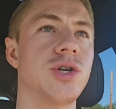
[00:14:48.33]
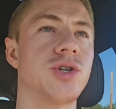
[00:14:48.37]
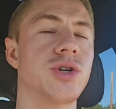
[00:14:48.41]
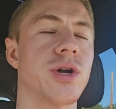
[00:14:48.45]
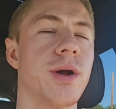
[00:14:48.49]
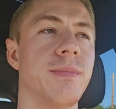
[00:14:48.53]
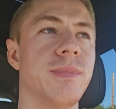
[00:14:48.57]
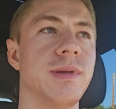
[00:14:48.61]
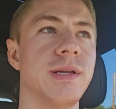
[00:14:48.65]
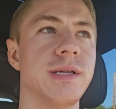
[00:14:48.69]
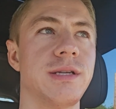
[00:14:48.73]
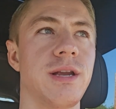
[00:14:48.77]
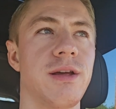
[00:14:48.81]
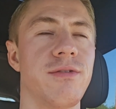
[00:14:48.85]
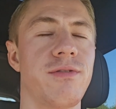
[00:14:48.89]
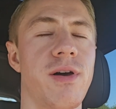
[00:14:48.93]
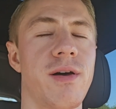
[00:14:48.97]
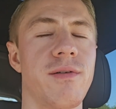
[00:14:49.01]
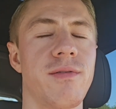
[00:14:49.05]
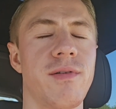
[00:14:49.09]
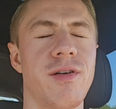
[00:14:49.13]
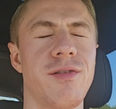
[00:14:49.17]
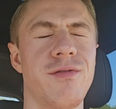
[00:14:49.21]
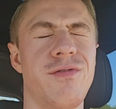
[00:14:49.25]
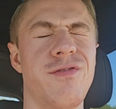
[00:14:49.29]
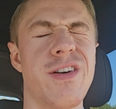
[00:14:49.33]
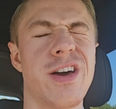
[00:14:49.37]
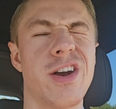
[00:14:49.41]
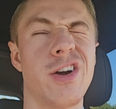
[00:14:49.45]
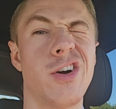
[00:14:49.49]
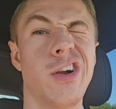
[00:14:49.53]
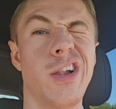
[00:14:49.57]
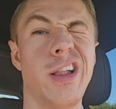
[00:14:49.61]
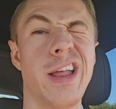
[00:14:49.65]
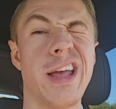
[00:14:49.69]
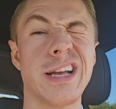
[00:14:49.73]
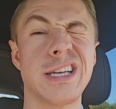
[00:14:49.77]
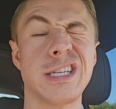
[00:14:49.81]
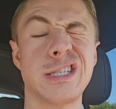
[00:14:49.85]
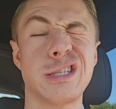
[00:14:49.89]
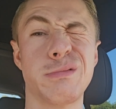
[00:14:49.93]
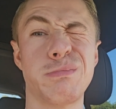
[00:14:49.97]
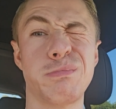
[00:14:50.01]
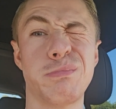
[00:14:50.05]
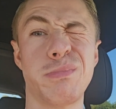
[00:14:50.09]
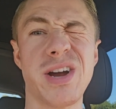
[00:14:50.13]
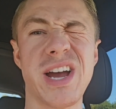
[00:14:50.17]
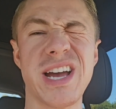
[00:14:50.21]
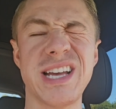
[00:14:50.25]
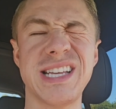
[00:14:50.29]
drop the stuff off at Federal
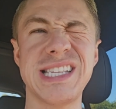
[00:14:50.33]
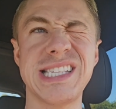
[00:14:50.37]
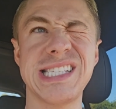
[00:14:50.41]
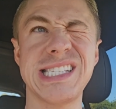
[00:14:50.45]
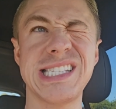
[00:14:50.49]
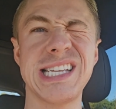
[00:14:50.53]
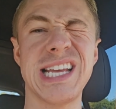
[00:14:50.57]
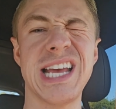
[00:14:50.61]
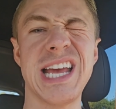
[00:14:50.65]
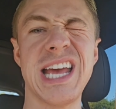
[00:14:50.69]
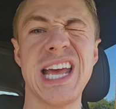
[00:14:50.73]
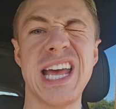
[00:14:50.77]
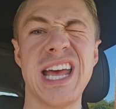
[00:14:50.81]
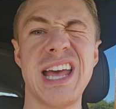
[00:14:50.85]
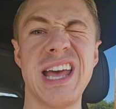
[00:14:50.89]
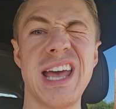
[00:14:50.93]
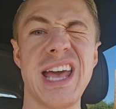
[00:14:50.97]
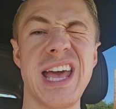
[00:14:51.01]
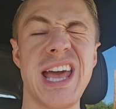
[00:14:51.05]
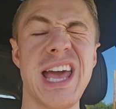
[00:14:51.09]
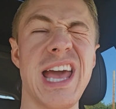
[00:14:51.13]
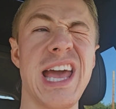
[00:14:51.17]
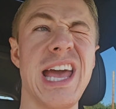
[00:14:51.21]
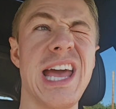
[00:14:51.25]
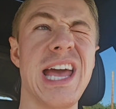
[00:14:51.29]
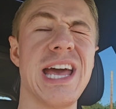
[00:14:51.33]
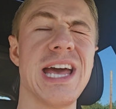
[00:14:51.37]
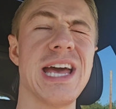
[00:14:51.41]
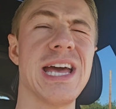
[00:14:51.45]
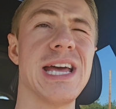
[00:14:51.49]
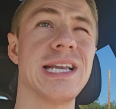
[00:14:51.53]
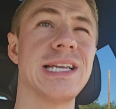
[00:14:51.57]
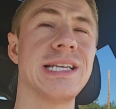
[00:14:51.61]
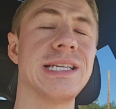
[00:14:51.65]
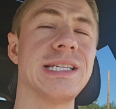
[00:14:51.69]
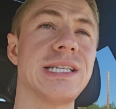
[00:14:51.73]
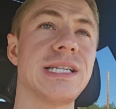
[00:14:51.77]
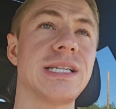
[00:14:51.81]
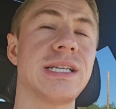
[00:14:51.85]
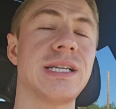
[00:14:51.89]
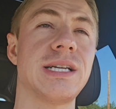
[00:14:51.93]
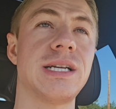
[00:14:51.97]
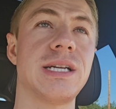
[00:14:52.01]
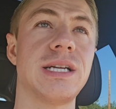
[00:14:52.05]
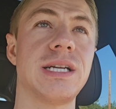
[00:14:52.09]
Express, and